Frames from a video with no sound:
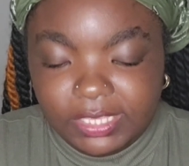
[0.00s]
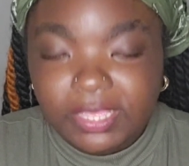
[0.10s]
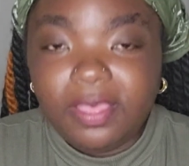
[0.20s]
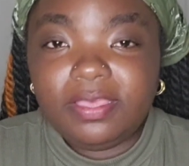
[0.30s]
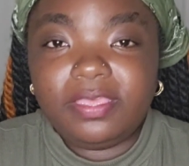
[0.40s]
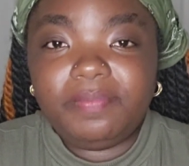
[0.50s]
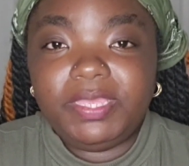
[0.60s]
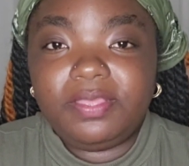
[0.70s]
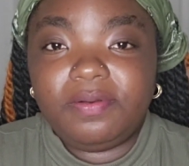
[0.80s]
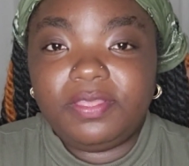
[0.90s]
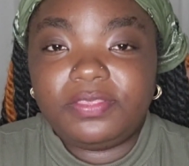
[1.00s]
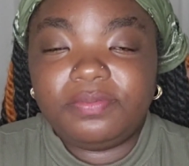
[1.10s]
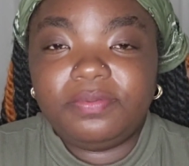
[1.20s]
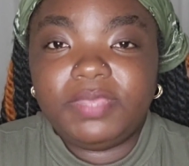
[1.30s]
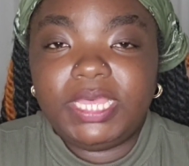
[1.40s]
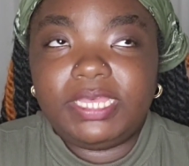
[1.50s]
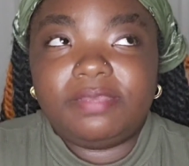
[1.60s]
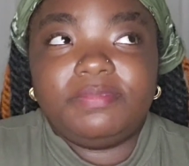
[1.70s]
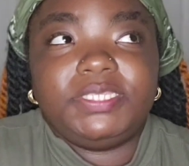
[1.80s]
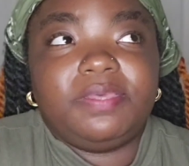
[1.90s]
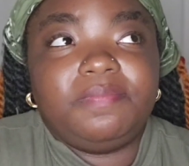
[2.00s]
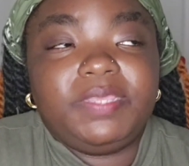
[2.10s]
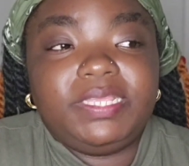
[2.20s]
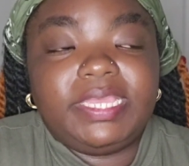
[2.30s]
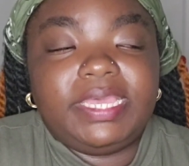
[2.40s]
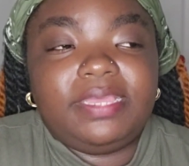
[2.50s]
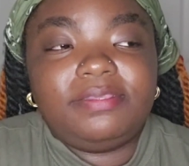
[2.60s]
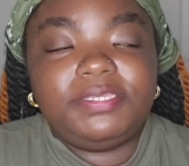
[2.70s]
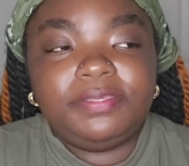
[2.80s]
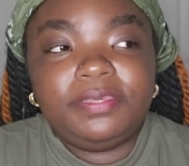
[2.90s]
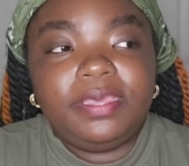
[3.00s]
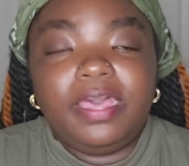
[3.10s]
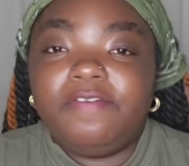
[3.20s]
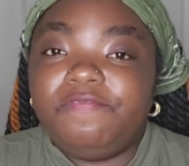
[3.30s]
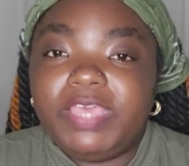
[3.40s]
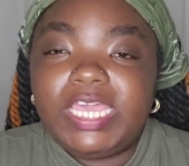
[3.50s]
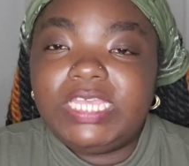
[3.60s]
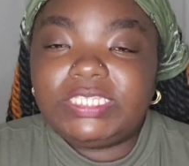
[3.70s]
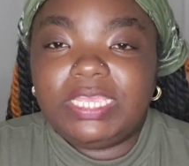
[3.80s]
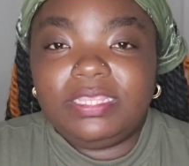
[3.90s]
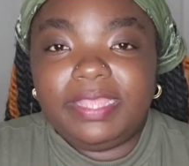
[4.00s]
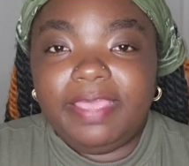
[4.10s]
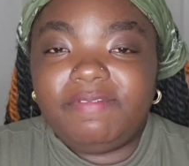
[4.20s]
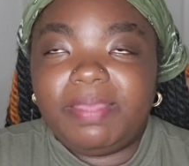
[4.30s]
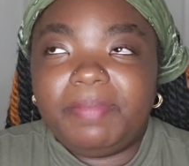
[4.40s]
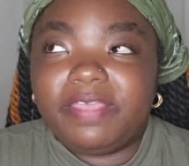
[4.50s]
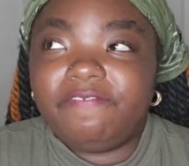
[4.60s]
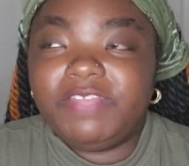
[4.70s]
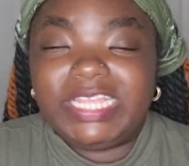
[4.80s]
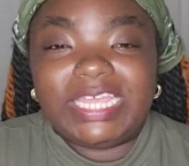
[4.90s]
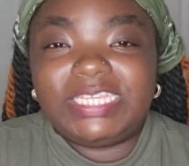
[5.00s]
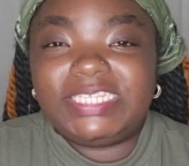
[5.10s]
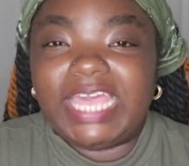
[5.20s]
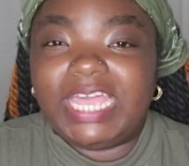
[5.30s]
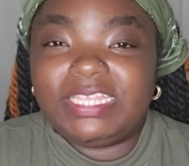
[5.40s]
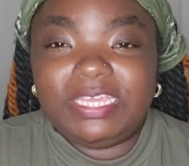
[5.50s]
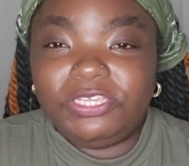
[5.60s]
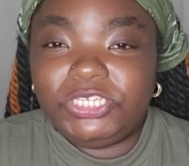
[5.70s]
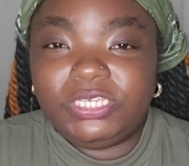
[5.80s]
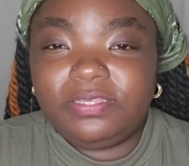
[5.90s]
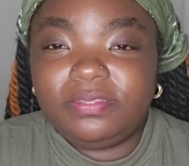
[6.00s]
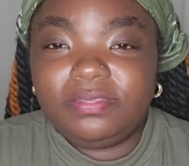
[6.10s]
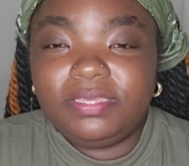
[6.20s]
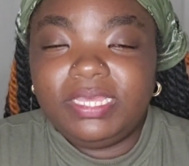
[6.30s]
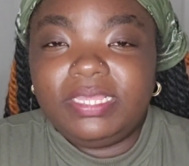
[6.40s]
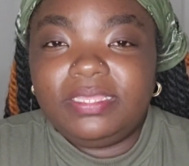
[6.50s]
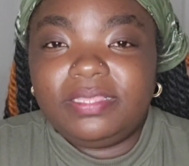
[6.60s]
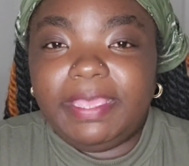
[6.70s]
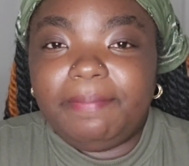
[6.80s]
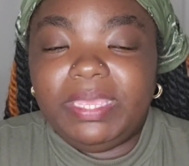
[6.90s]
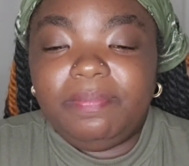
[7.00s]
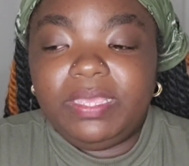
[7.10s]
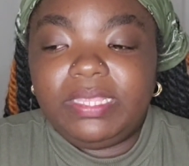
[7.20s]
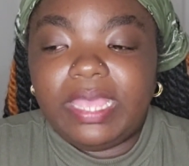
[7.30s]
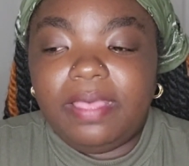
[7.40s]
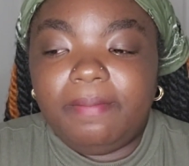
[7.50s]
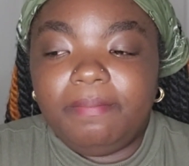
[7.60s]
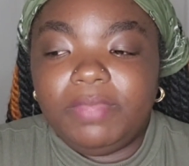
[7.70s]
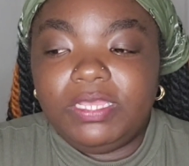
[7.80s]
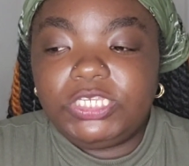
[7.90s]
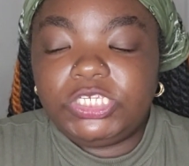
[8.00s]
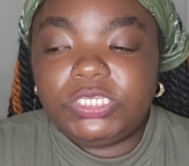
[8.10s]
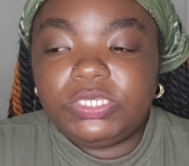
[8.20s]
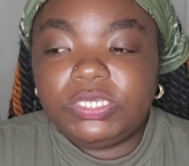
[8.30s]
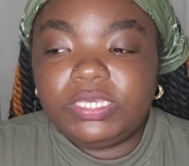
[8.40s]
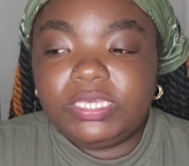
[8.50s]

Y'all could be going through um, something that a phase in life that might feel like a stagnation, like maybe not much